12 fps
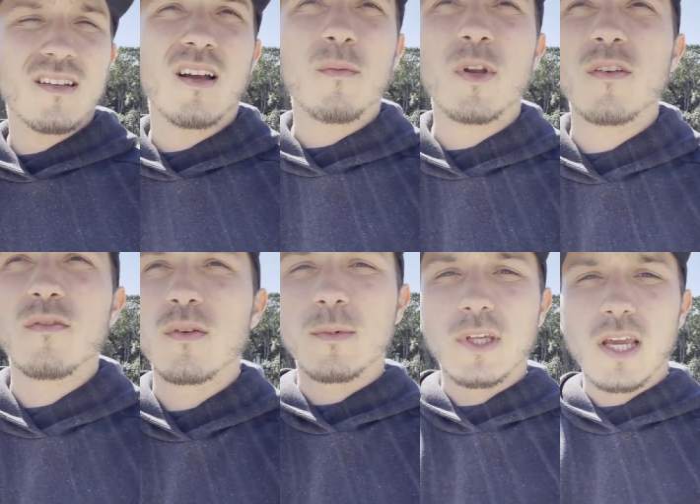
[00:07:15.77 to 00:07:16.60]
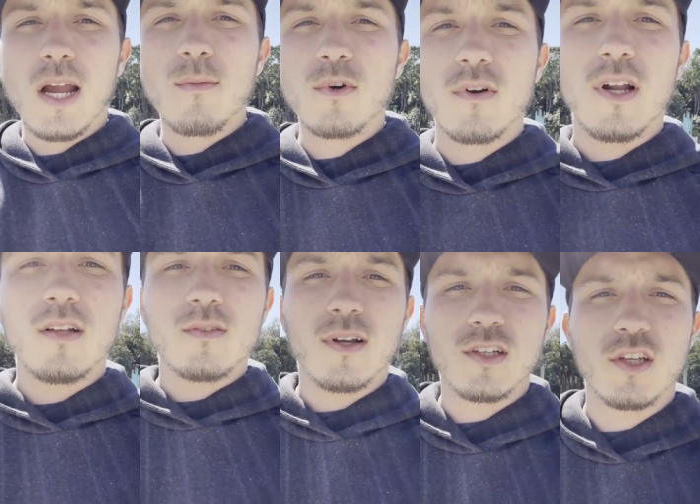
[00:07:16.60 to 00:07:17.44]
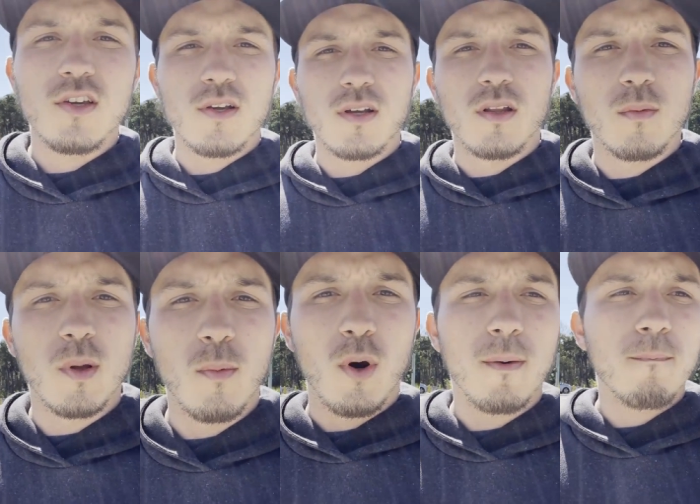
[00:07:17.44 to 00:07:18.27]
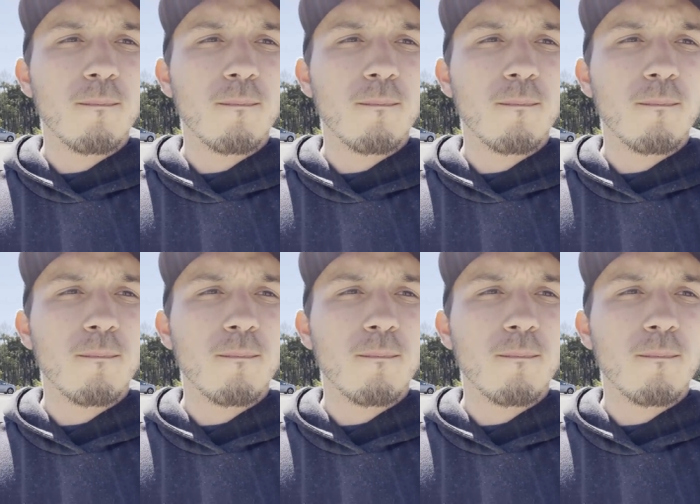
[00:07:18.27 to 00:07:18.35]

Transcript: I'm gonna flip the camera around so I can show you a little bit more.